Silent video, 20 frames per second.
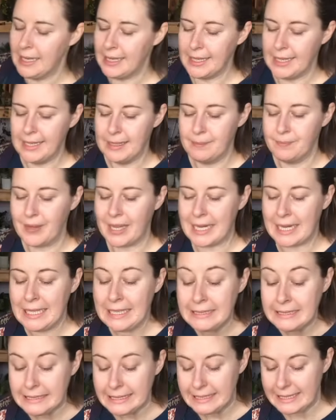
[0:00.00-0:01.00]
Um, I
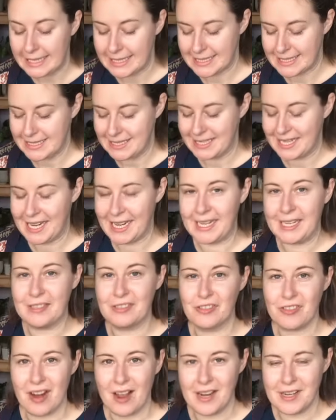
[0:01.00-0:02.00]
cleaned it yesterday,
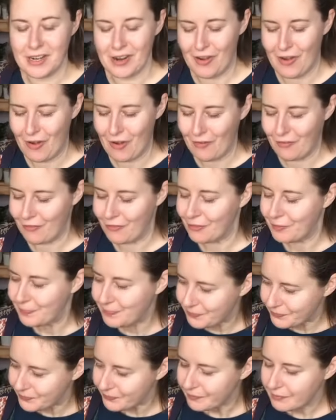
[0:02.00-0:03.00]
dried it off.
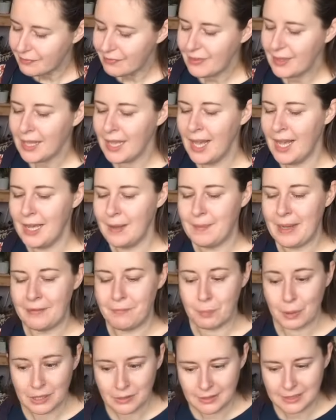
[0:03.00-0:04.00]
Um, I
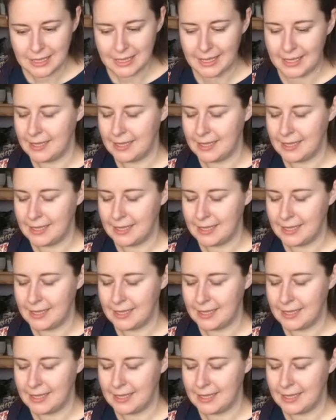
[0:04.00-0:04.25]
plugged it